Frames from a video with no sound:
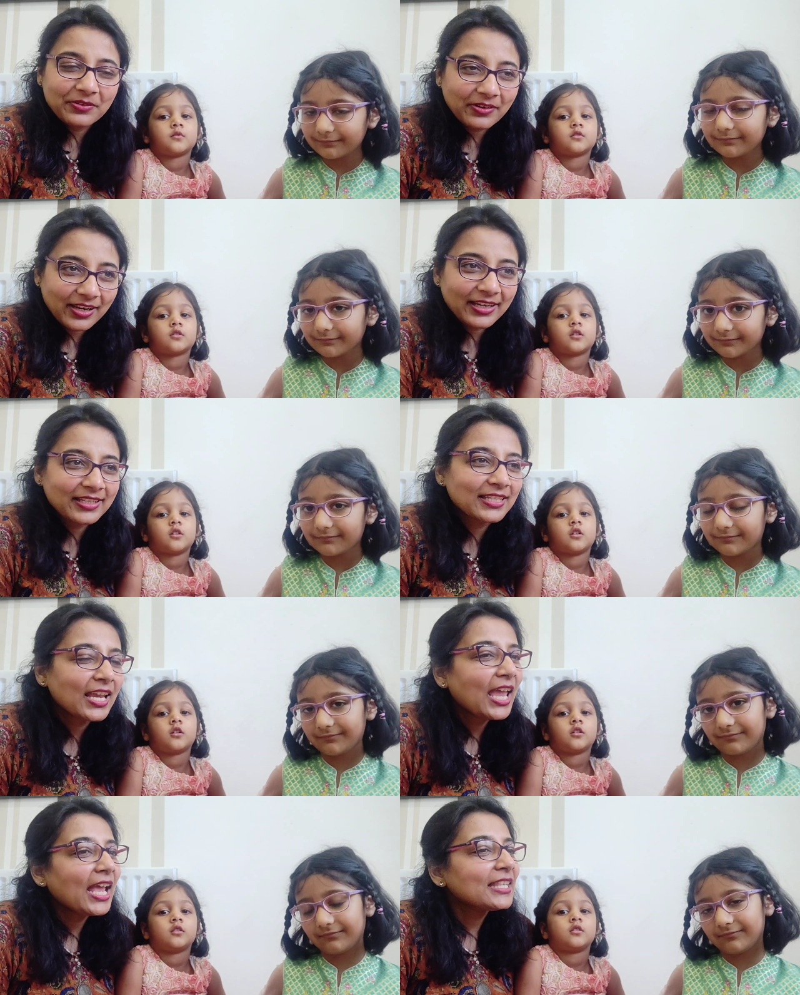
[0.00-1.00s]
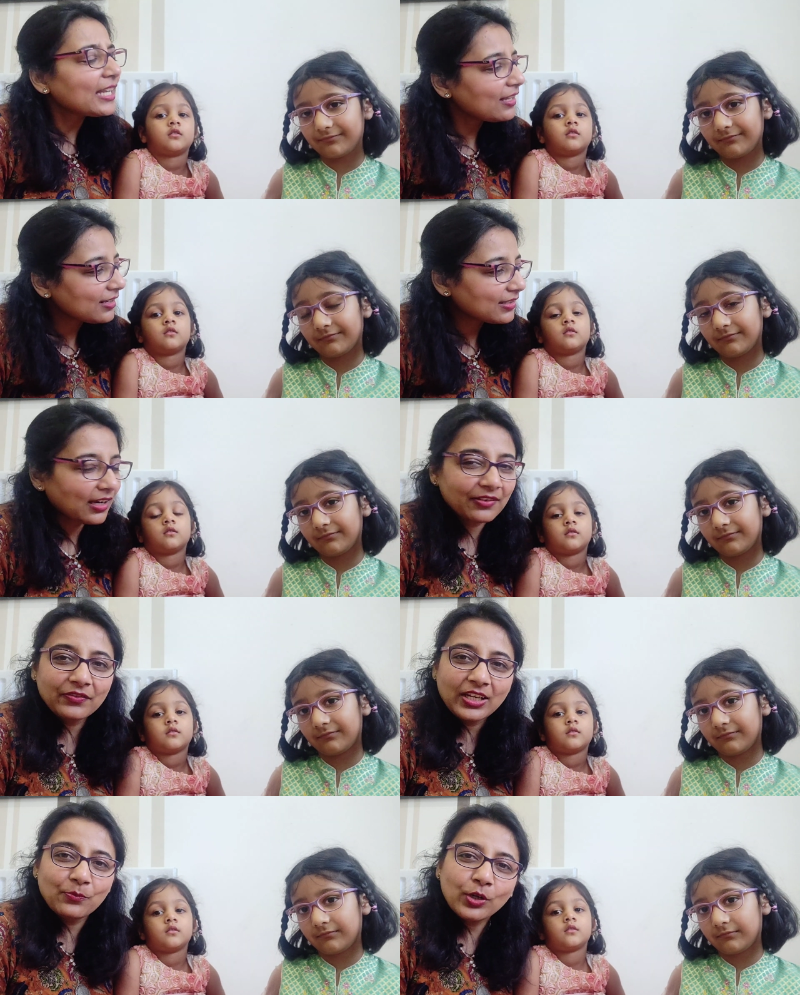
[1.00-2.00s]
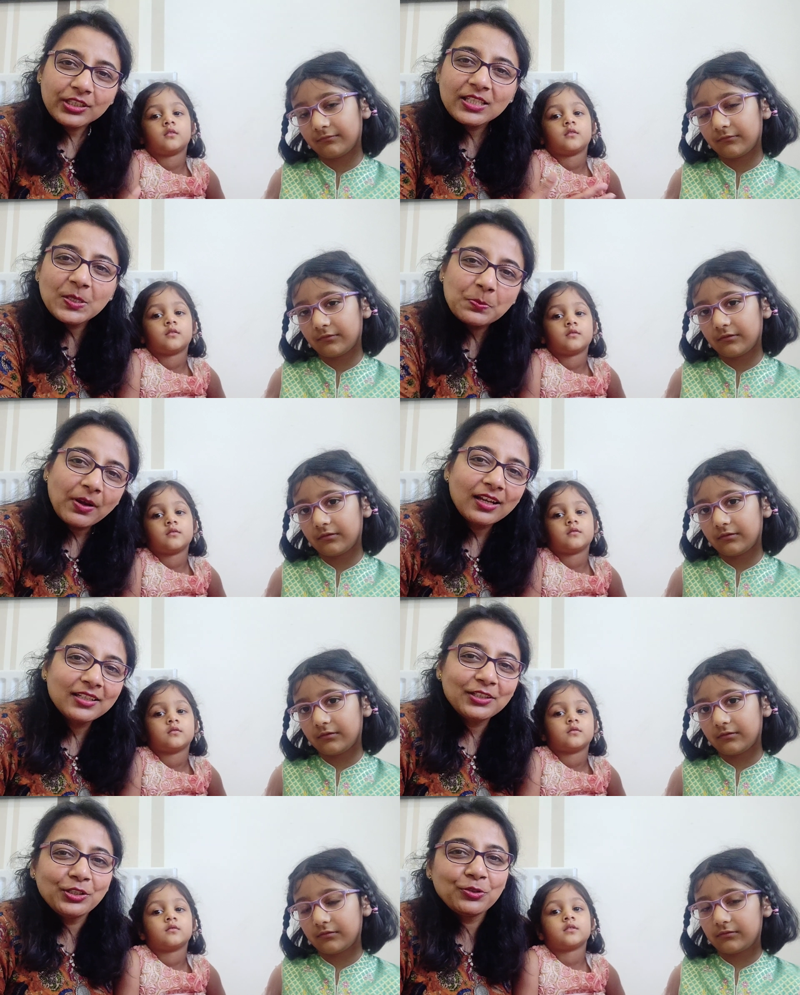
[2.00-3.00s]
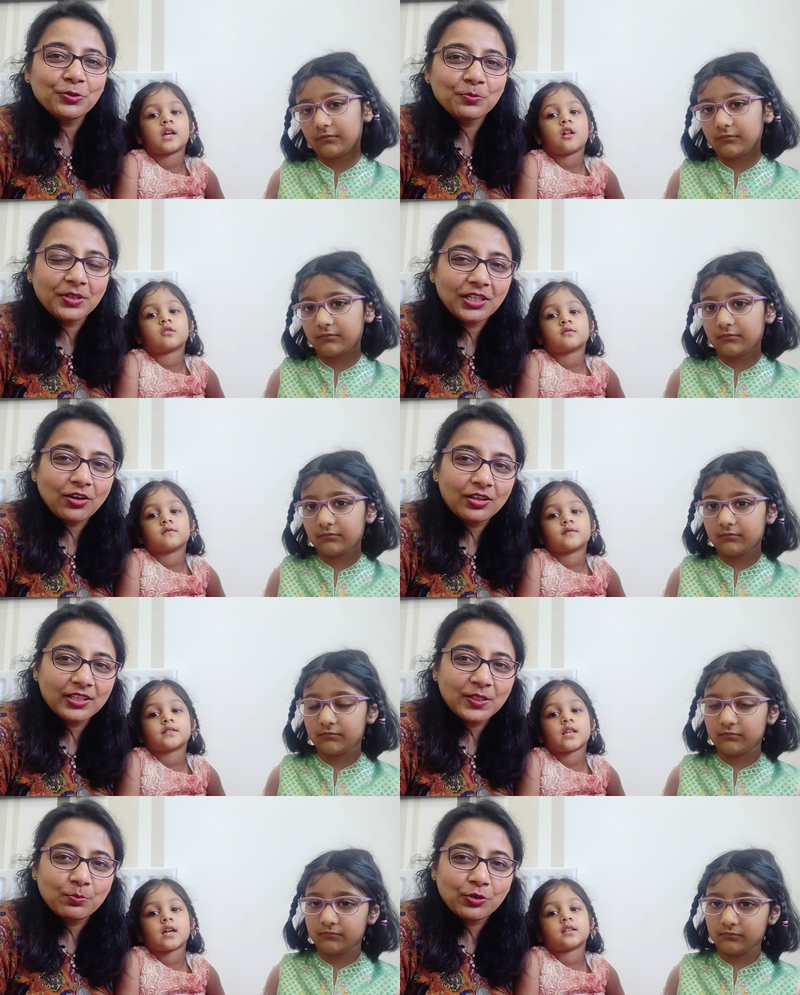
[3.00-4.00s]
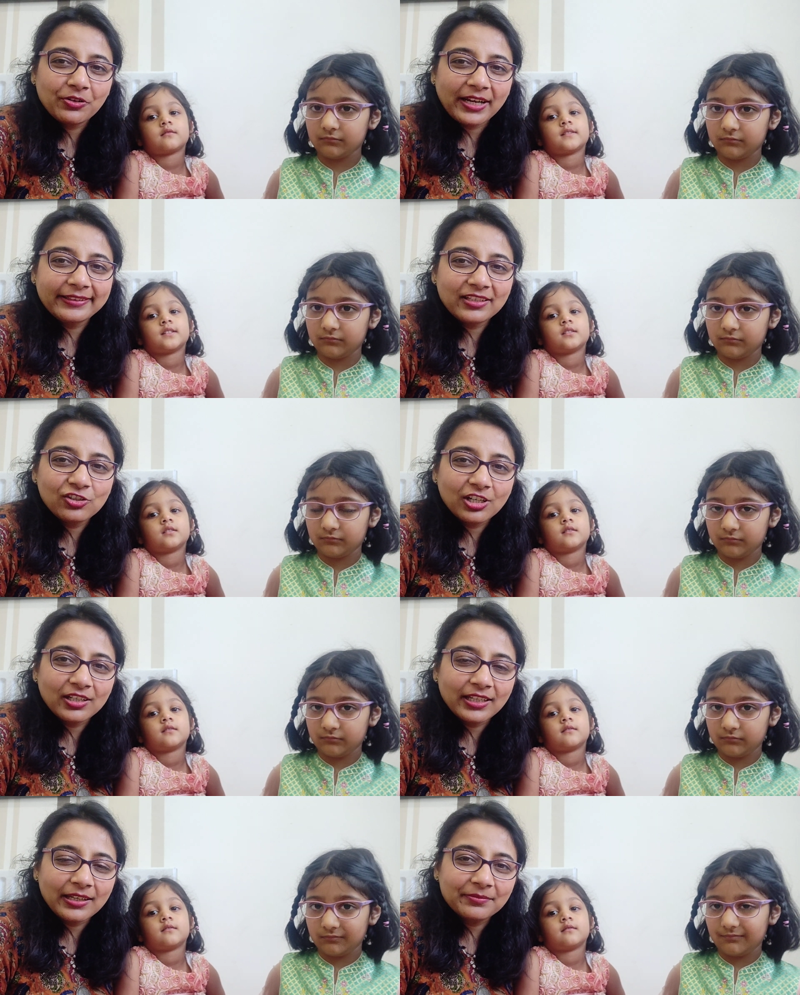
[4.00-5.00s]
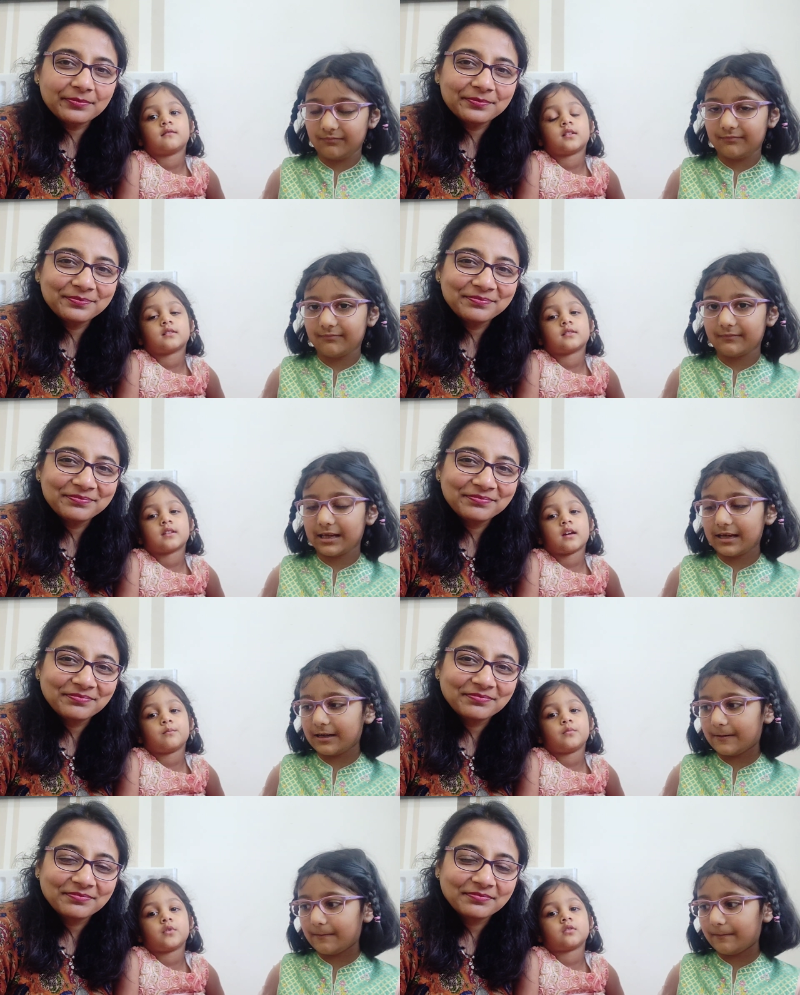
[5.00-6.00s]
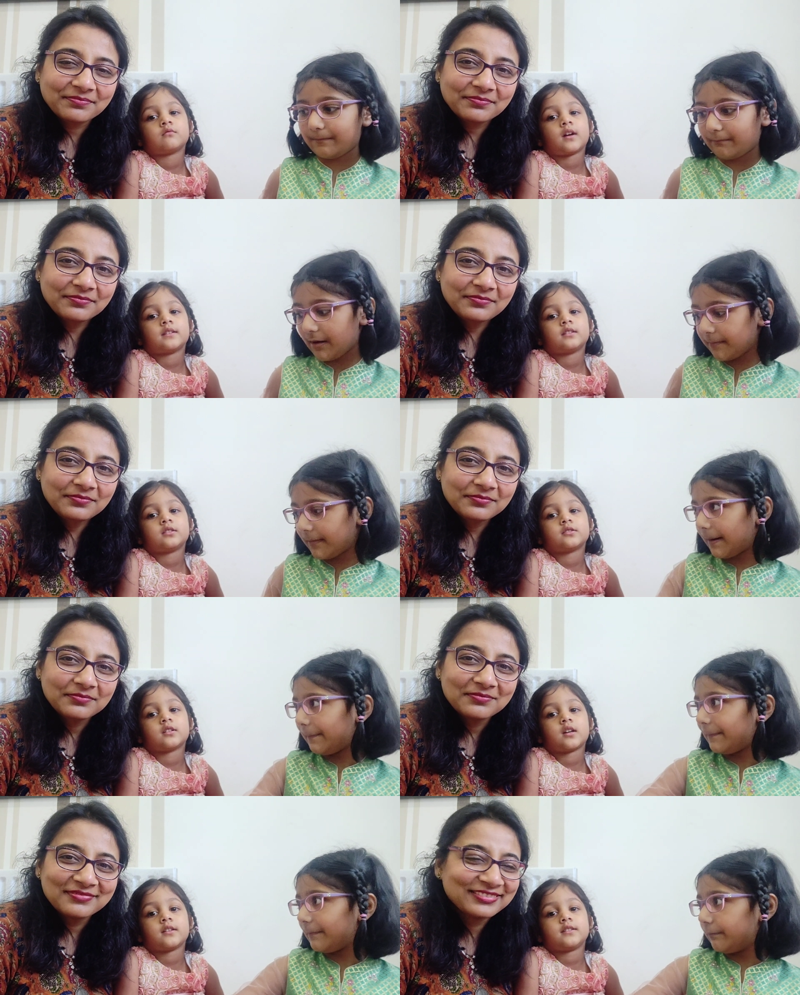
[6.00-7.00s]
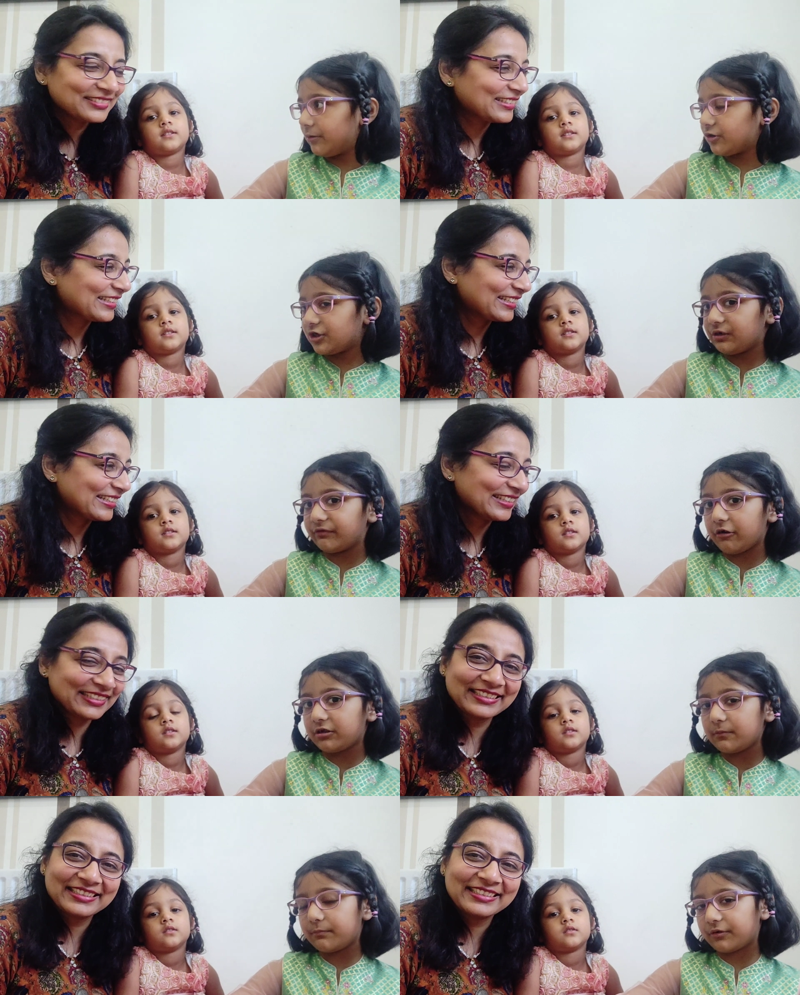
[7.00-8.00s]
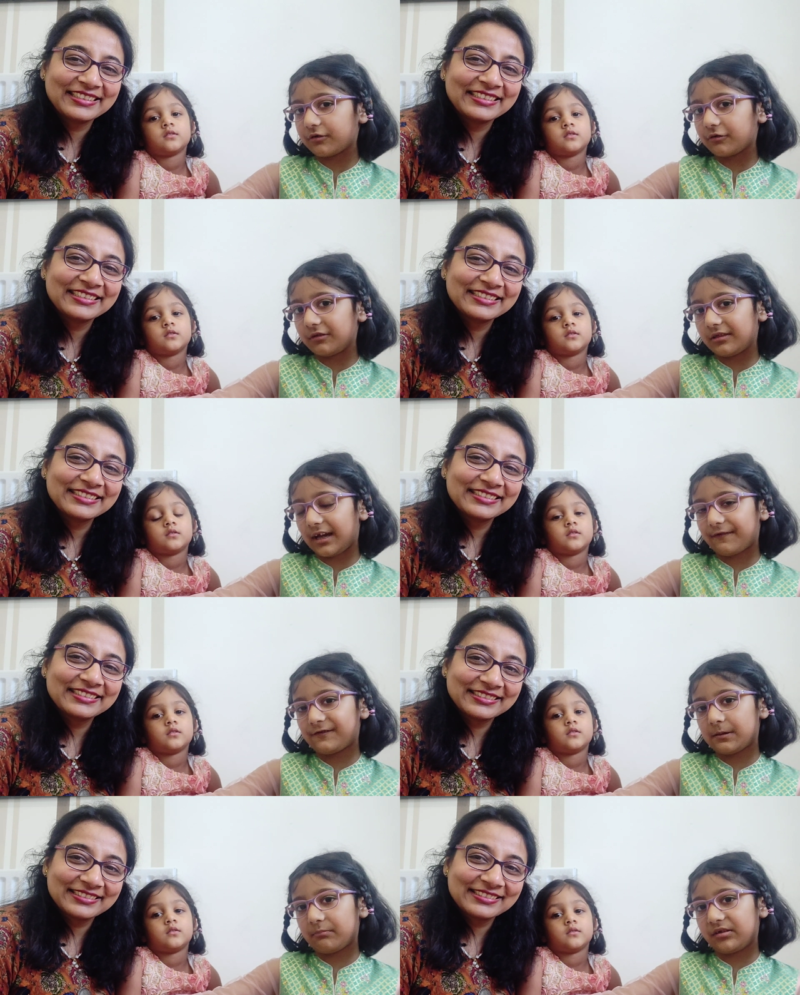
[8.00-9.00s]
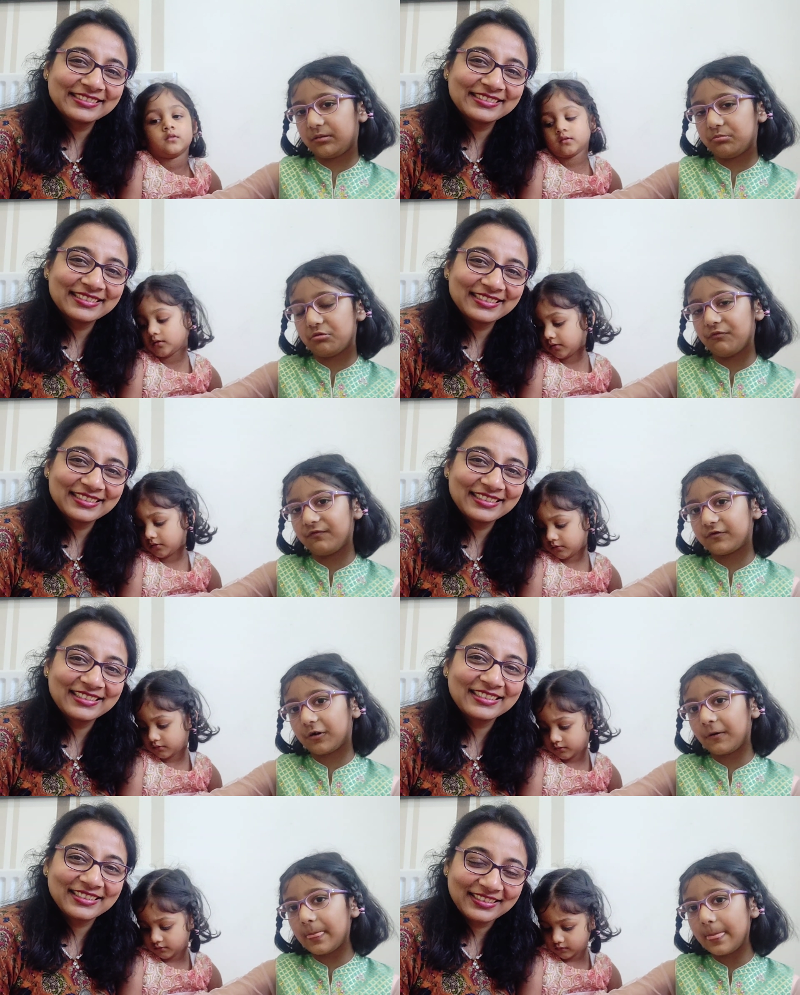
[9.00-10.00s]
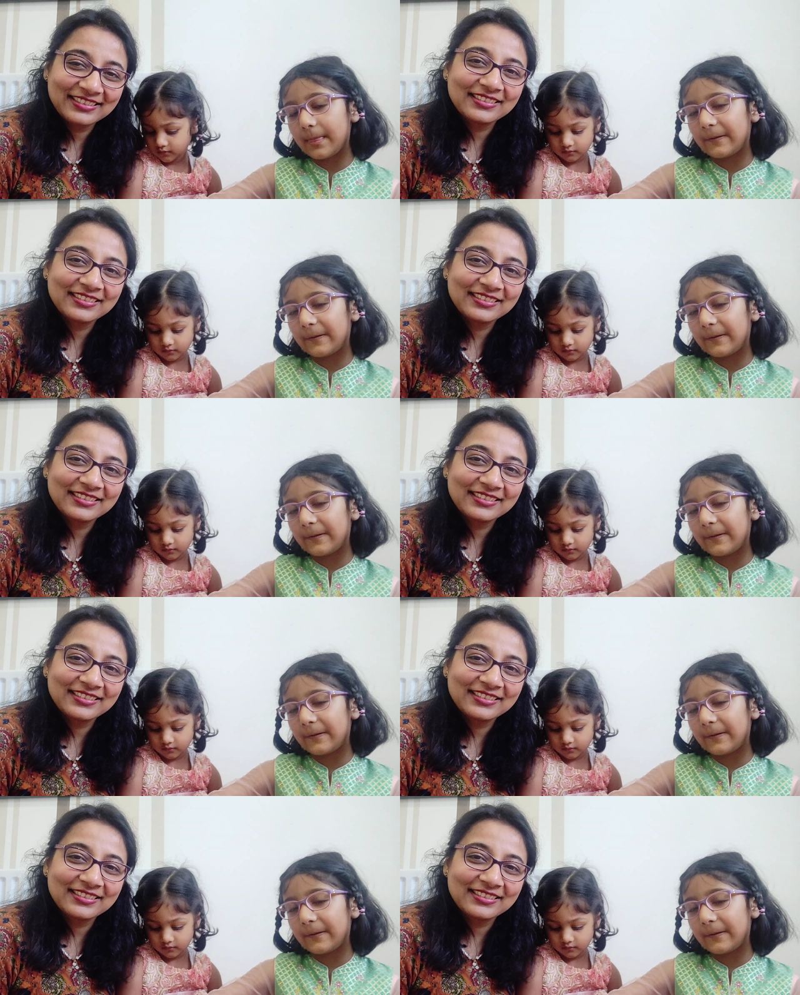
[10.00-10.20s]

Speaker 1: Right. Tell us, Saanvi, what inspired you to be on this book writing journey?
Speaker 2: Uh, my mom. But she wrote a book called Life Simply Moves On